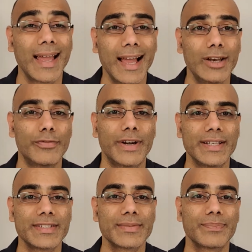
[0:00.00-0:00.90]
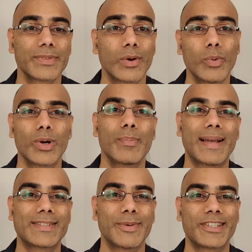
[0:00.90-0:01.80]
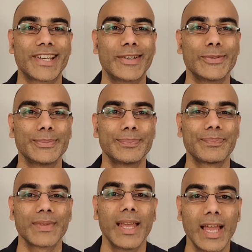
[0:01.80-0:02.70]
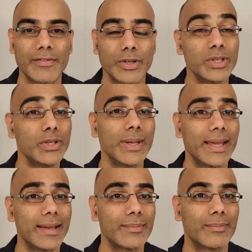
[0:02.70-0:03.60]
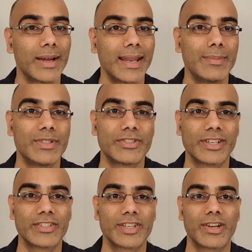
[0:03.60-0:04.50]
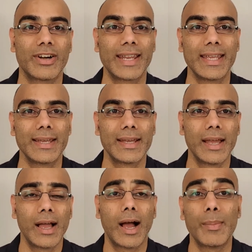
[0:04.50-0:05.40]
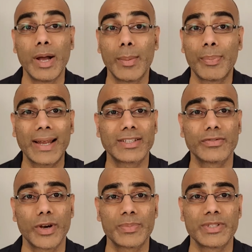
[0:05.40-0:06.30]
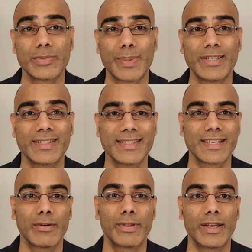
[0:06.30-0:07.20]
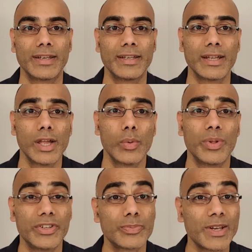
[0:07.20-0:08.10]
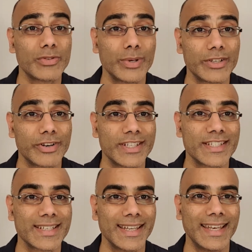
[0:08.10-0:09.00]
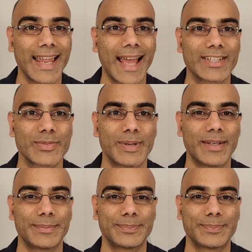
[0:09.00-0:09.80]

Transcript: Hello friends, welcome back to my channel. If you're new here, my name is Jignesh Sangani. I'm a practice pharmacist based in South London with a special interest in asthma.